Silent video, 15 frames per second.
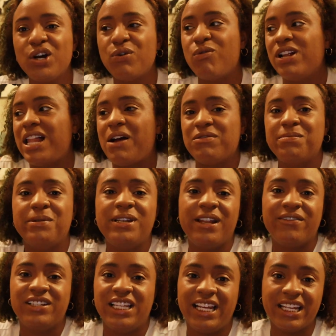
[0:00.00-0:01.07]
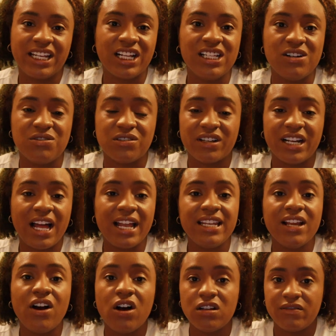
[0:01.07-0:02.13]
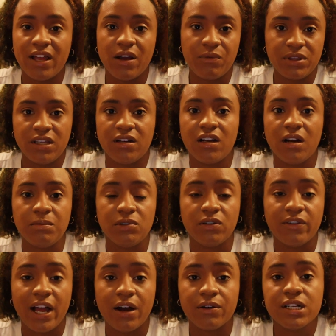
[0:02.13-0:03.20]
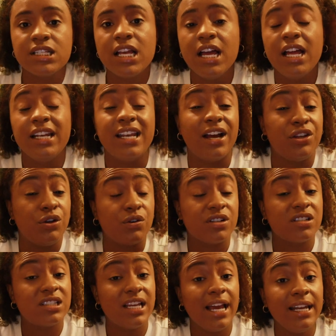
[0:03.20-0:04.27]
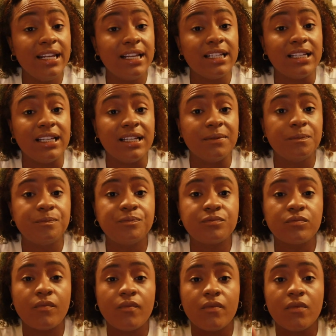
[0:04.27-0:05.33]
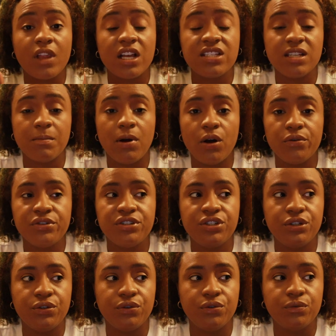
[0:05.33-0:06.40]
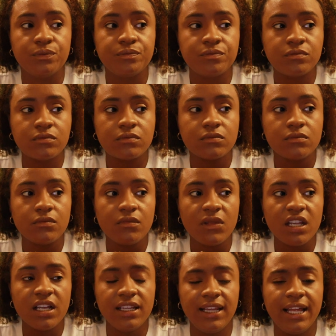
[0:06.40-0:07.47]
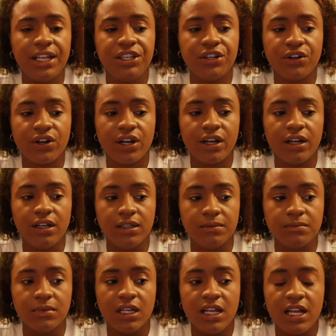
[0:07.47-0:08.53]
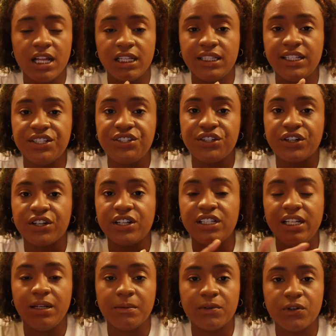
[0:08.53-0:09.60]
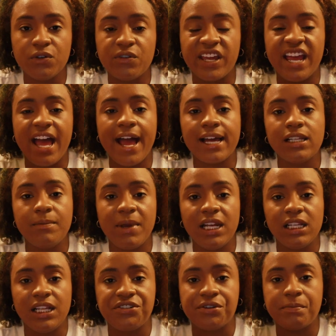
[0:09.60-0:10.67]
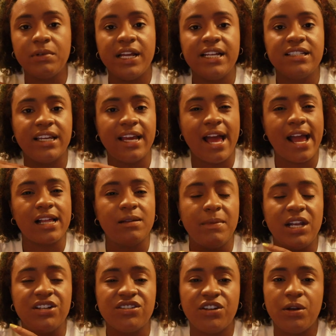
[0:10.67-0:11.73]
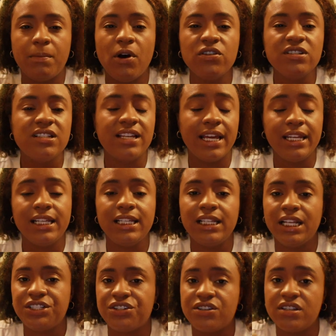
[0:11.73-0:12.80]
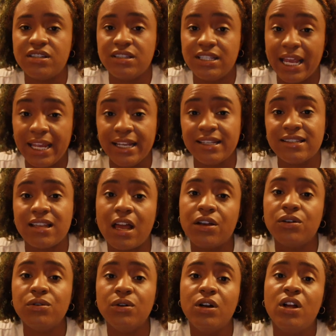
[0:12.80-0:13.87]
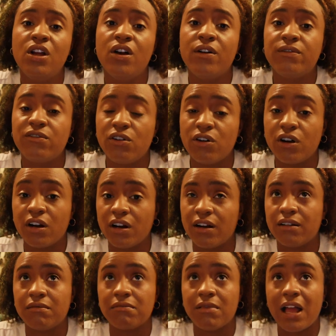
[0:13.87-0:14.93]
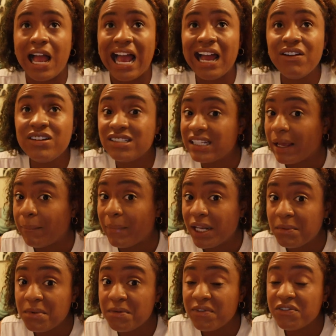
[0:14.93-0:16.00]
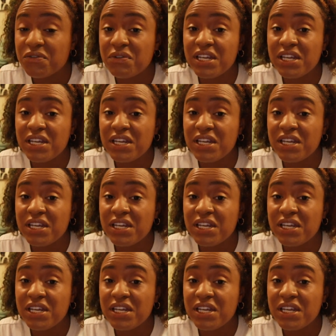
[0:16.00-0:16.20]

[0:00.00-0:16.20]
while I was putting everything in a closure, and I did all of that within a couple of hours. Now, you're technically supposed to let your cleanup crew get acclimated, let your plants get acclimated. So you're supposed to technically let your tank cycle for, I would say, a minimum of a